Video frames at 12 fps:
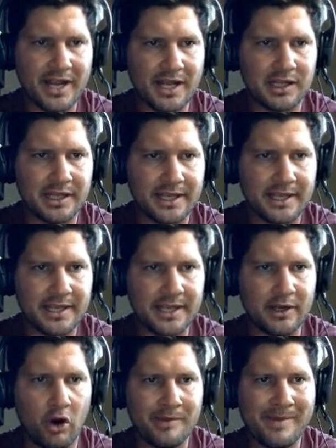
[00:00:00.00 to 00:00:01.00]
click,
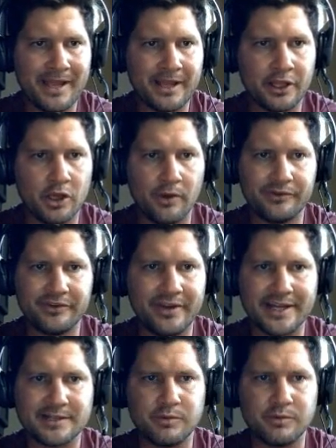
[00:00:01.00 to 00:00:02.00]
it automatically goes to the
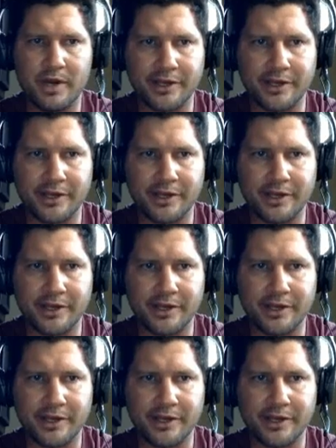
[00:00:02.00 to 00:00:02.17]
next one.